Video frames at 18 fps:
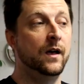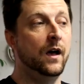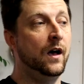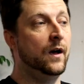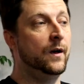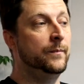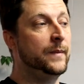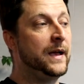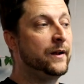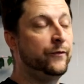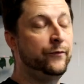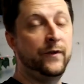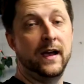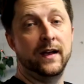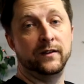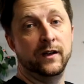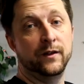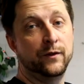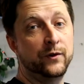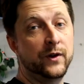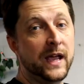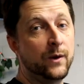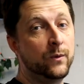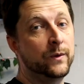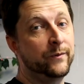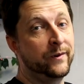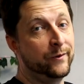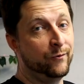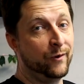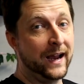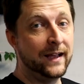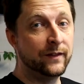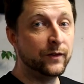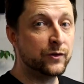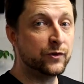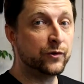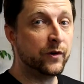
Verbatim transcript: Matter of fact, the other day when we ran the